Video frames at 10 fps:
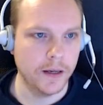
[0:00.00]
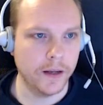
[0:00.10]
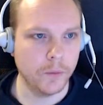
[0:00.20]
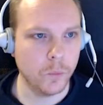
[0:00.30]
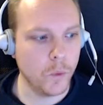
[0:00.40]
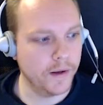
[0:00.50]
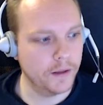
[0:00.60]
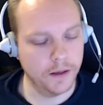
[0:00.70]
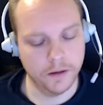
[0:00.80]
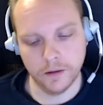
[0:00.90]
and wait
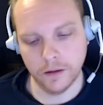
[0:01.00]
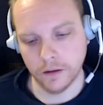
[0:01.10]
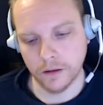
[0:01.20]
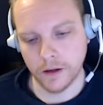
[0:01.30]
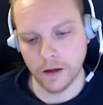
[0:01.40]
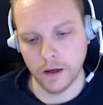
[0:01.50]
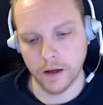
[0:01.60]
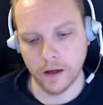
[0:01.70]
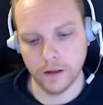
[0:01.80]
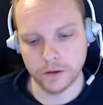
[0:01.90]
until
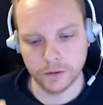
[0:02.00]
the